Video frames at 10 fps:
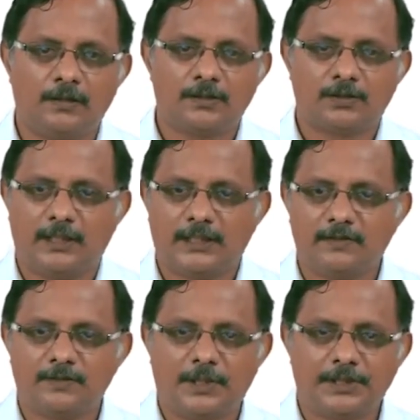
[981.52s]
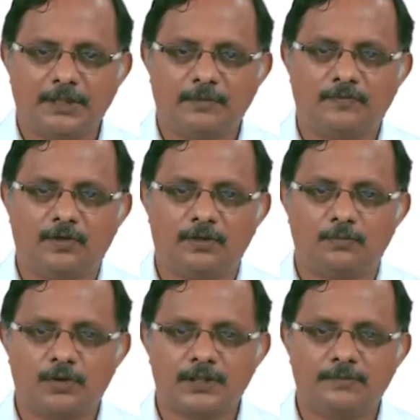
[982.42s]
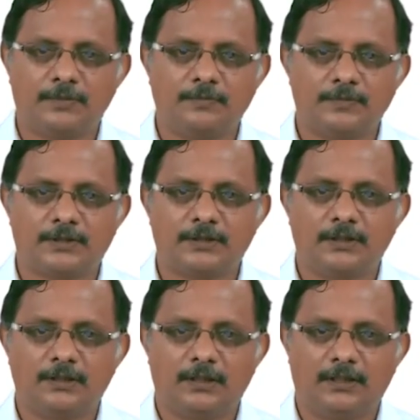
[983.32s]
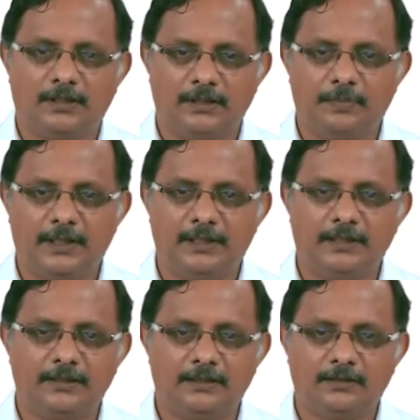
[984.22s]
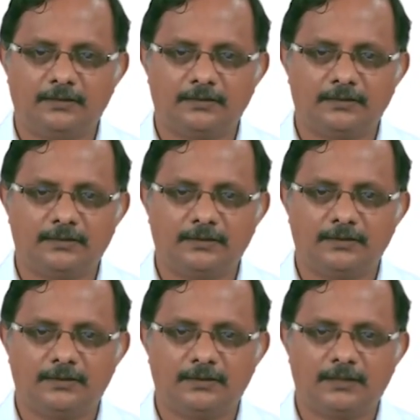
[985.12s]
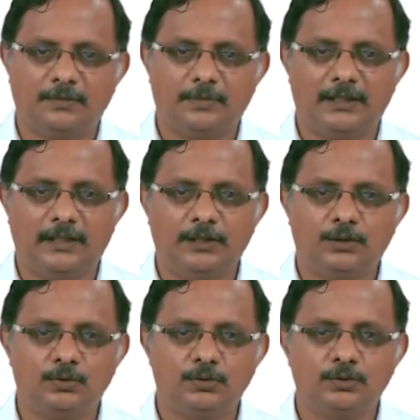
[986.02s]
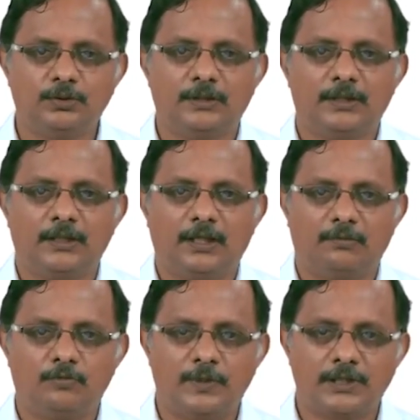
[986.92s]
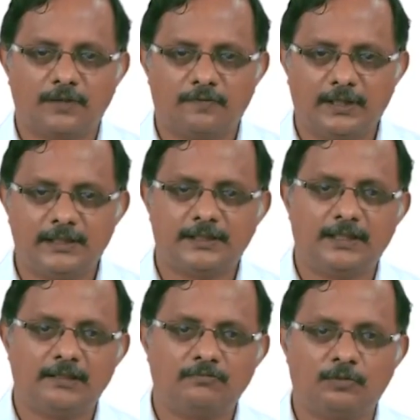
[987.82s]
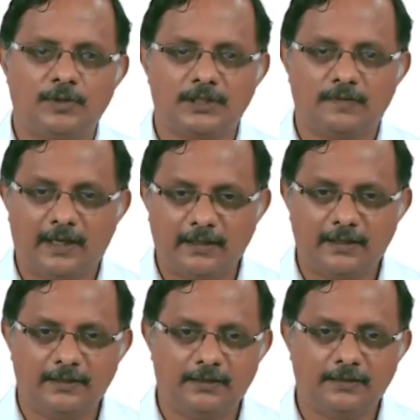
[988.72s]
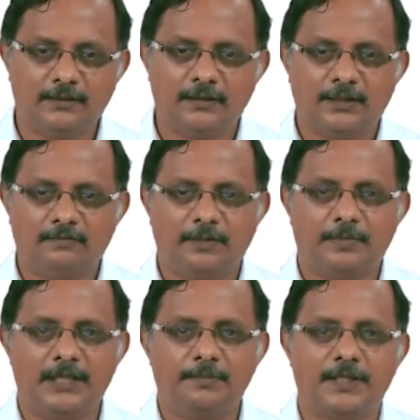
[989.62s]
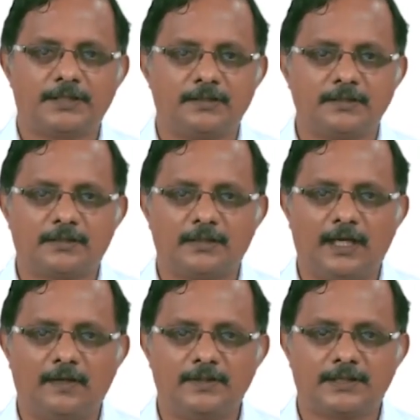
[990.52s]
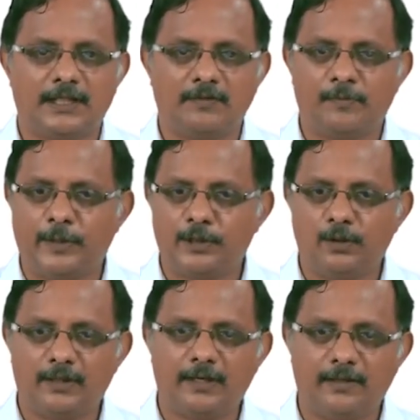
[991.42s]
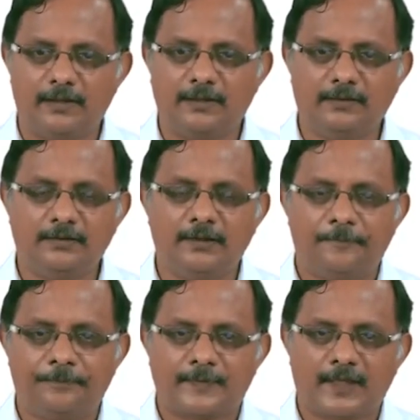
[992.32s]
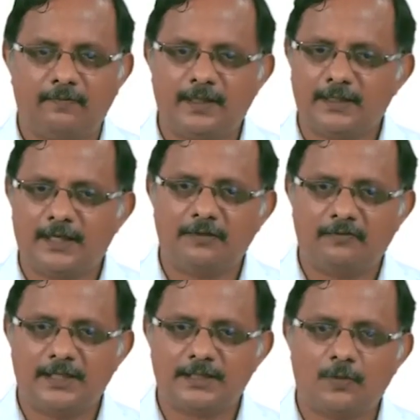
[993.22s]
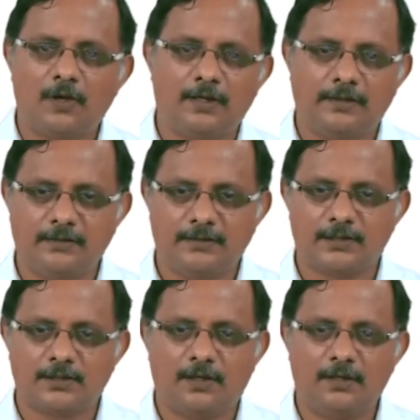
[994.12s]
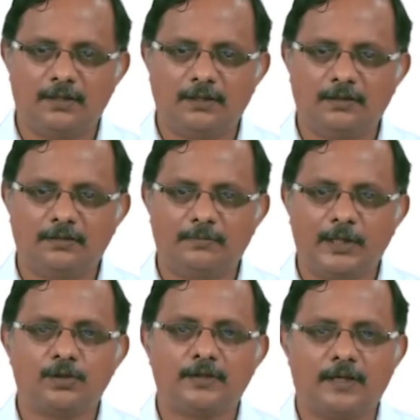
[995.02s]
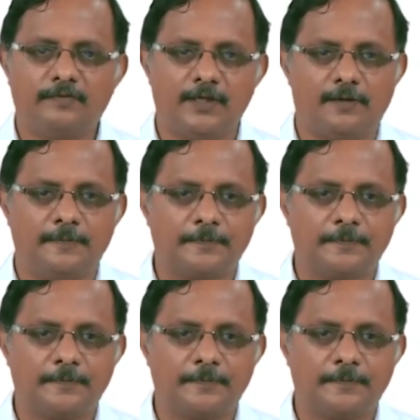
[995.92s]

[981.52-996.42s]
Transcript: So, like I was mentioning before, motor symptoms in PD can be linked to movements of reaching, movements of handwriting. In fact, PD patients have this kind of a peculiar handwriting where they write very small letters. It is called micrographia.